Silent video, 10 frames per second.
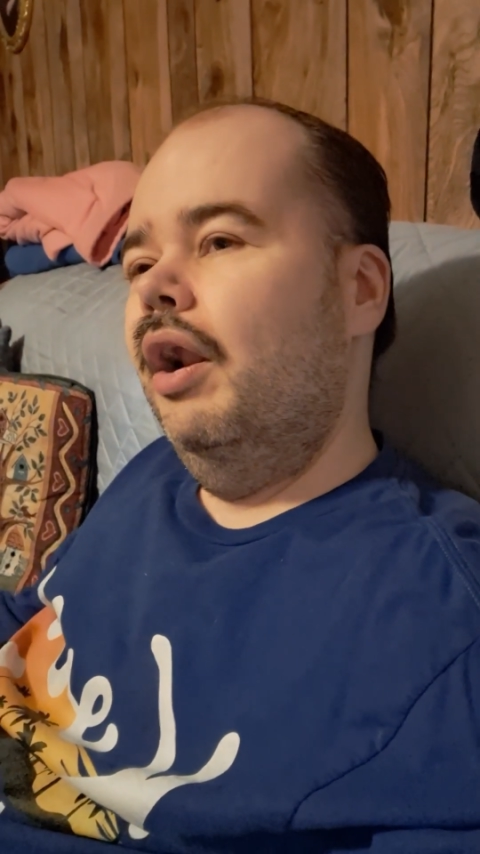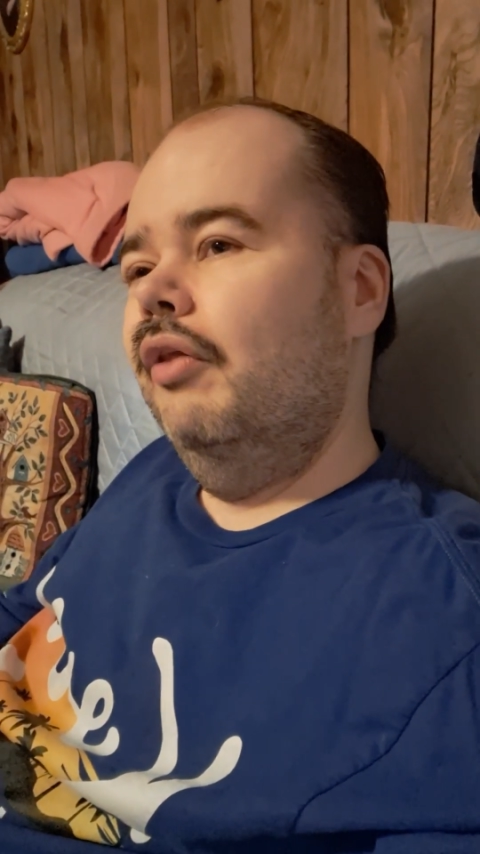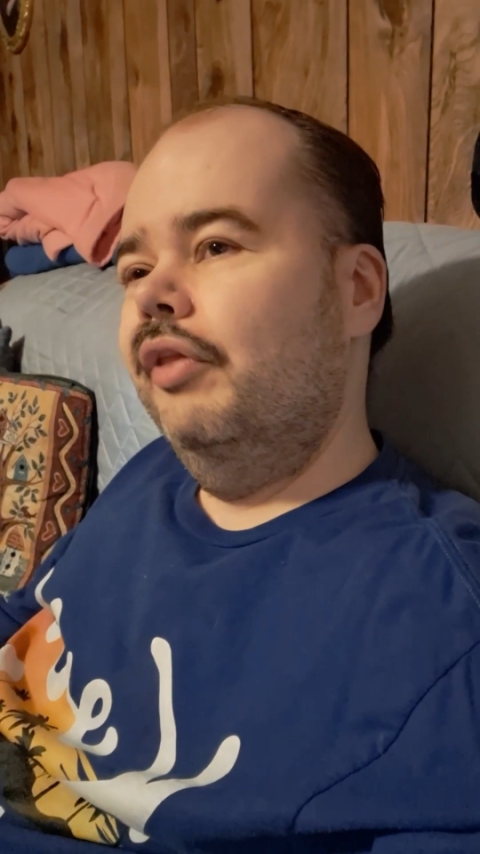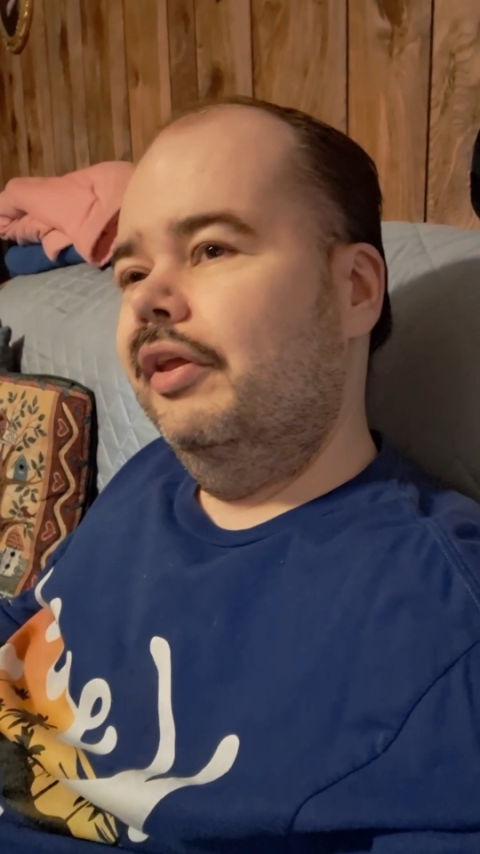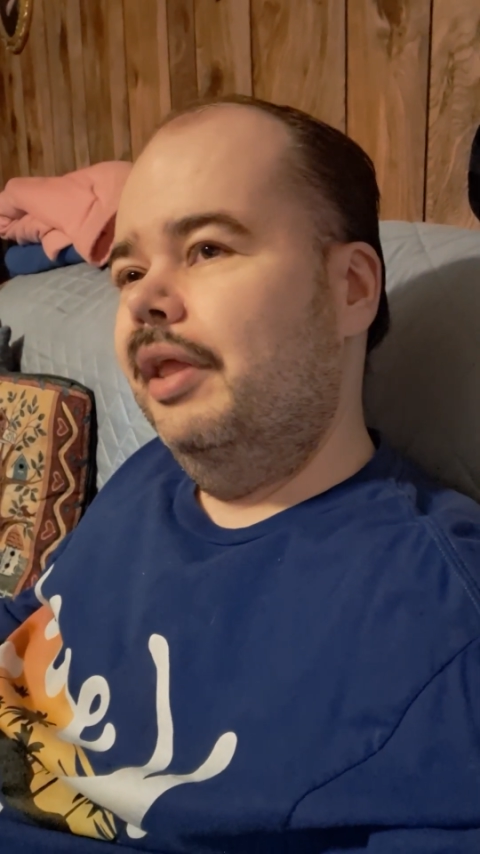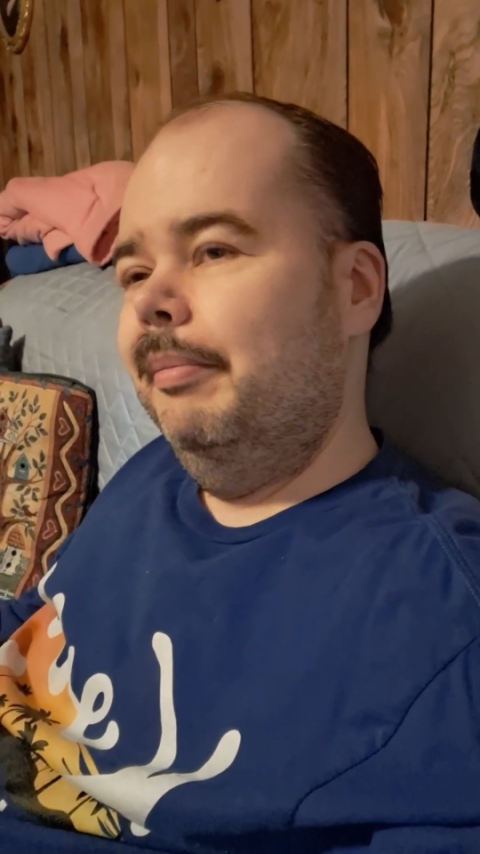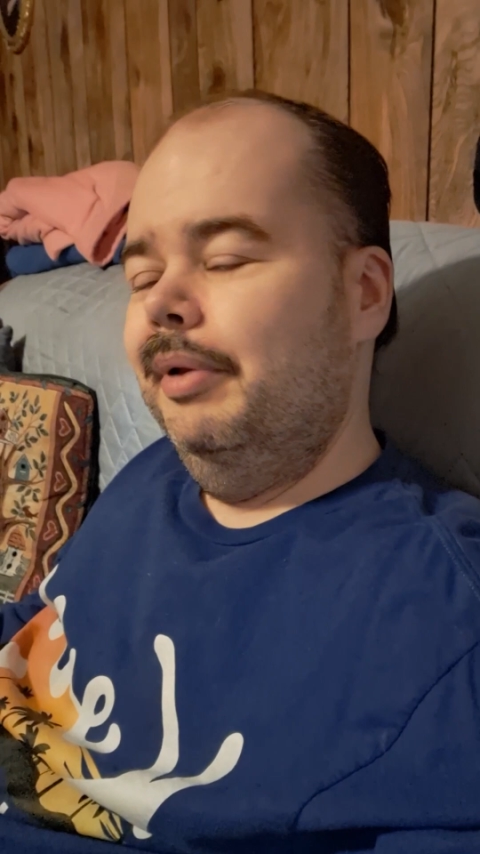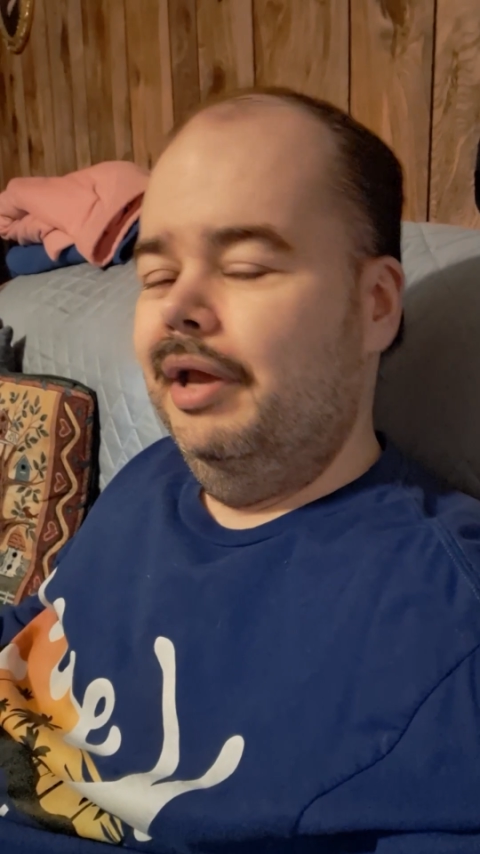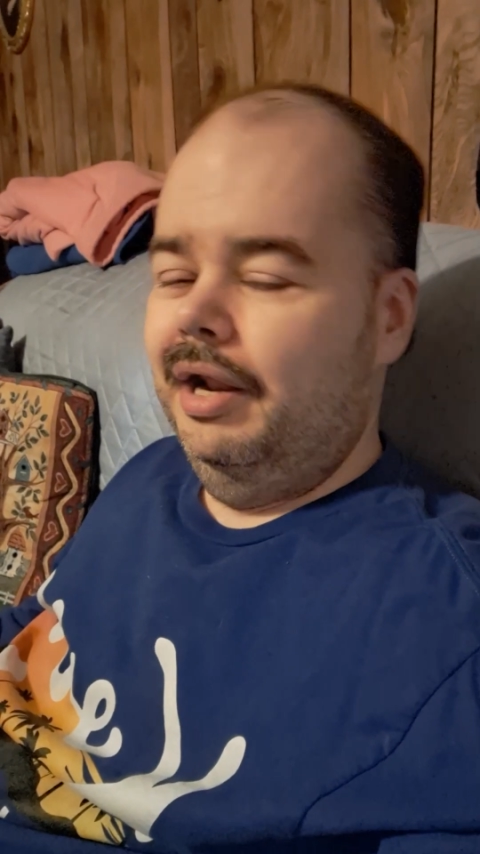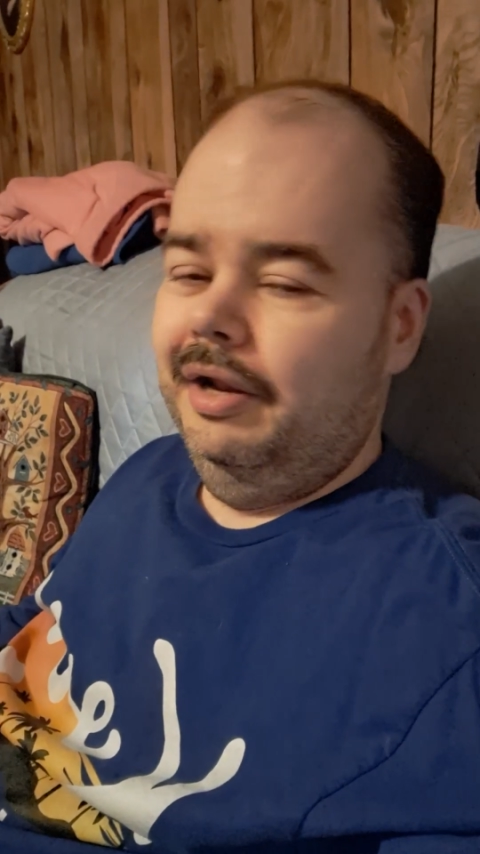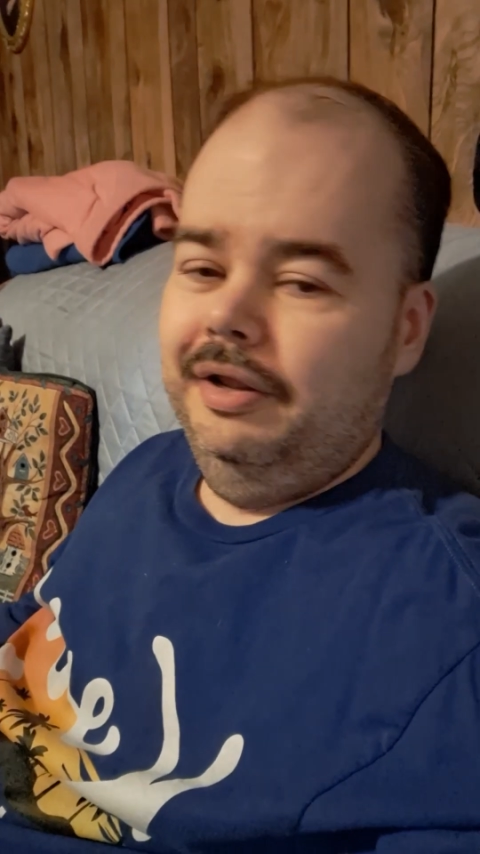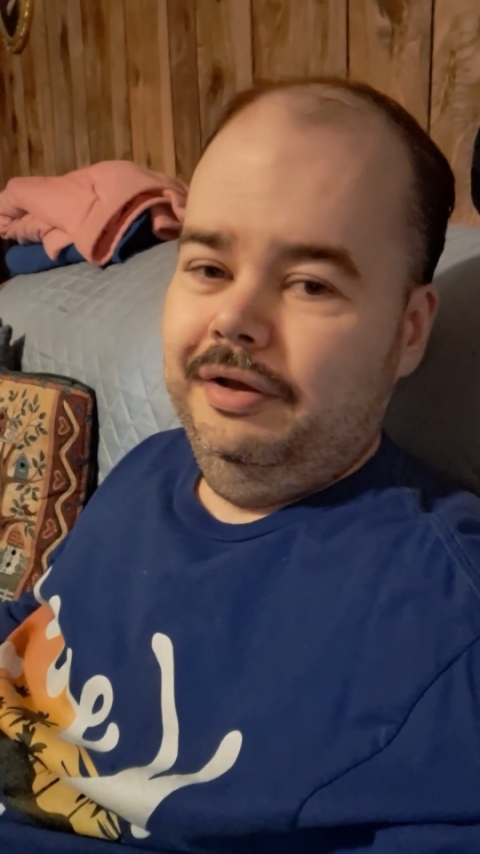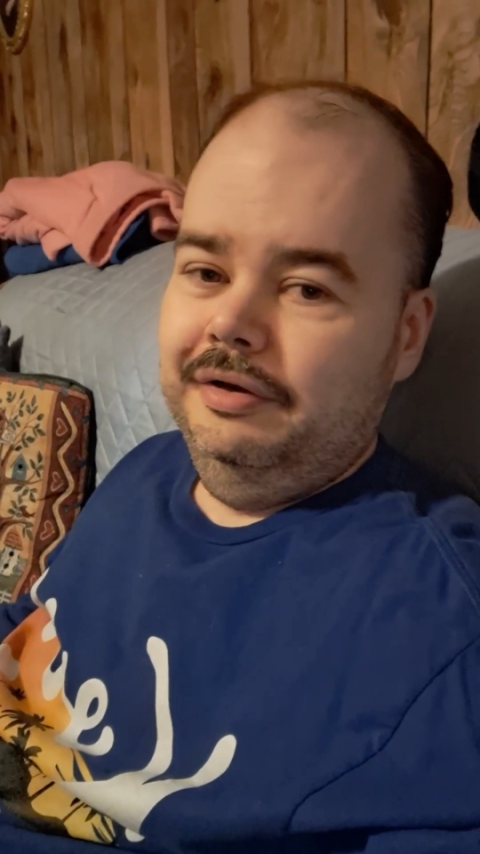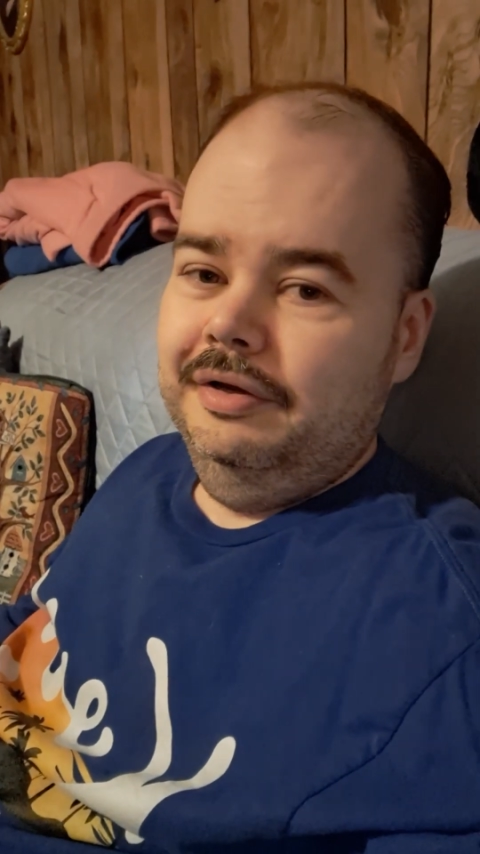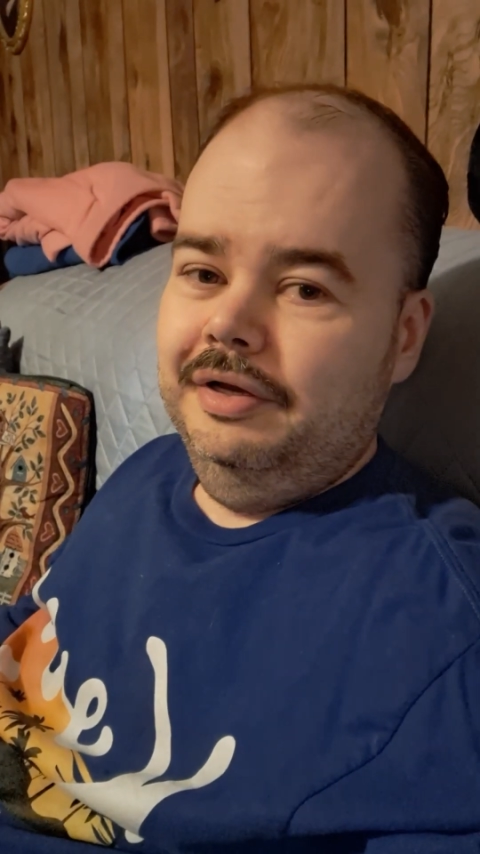don't think that'd be a good idea